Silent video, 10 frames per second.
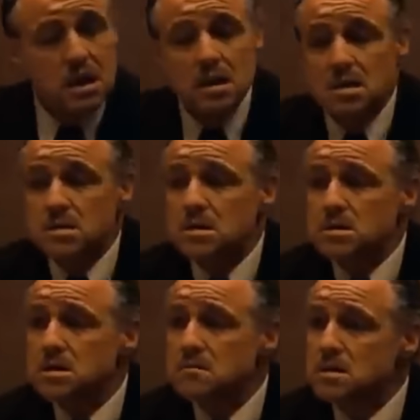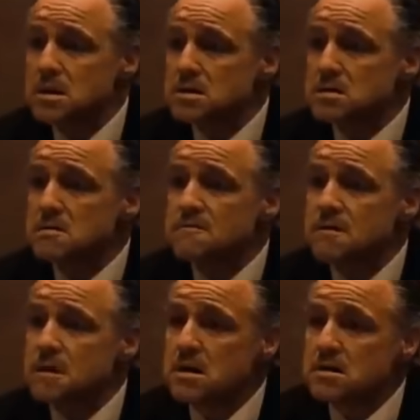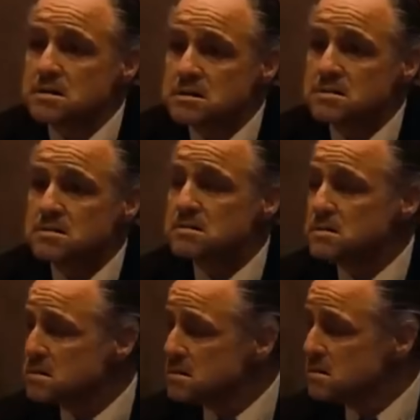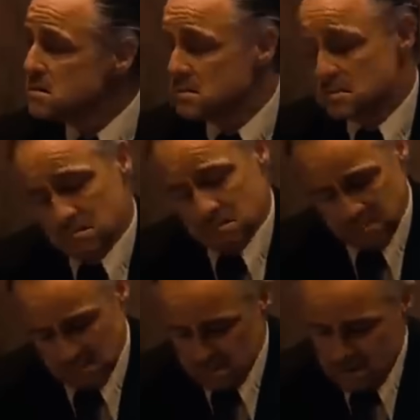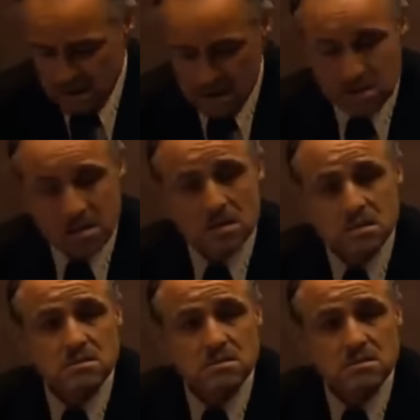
political views were bold, but his behavior often pushed people away.